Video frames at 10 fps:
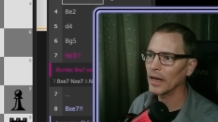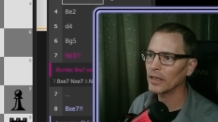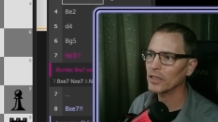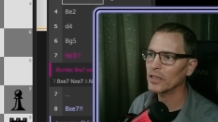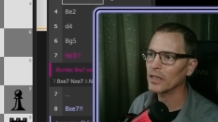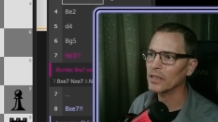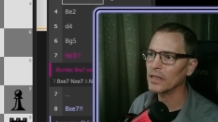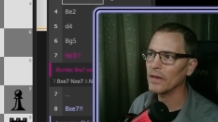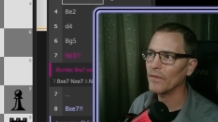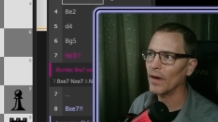it actually says
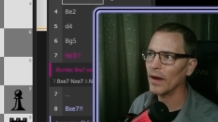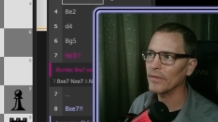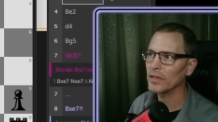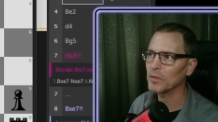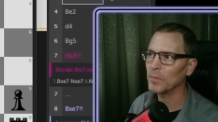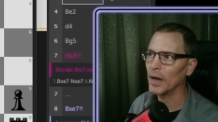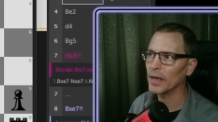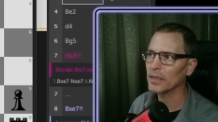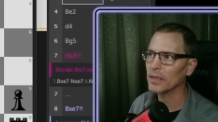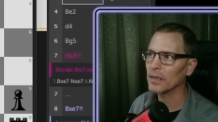c5 is
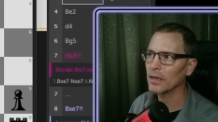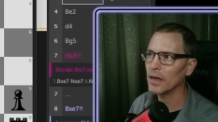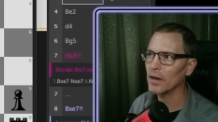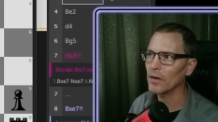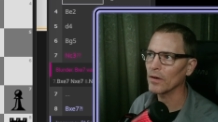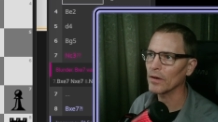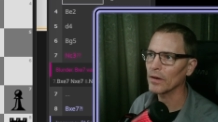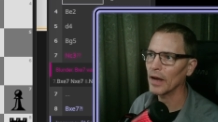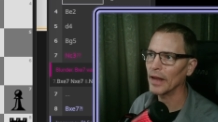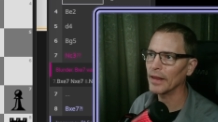best
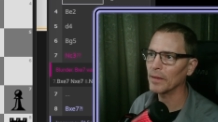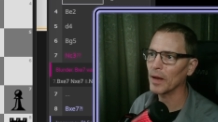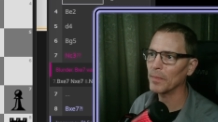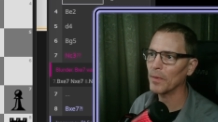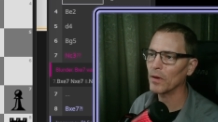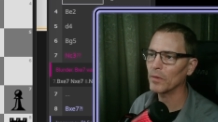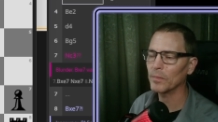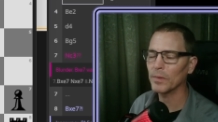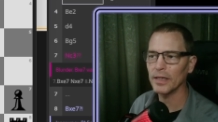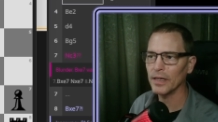here. And then my opponent
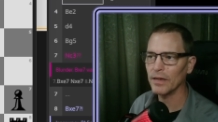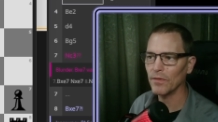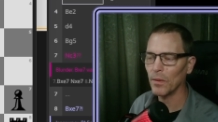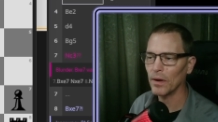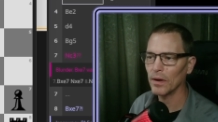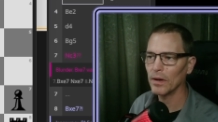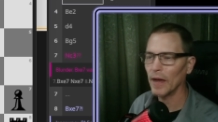would play d4.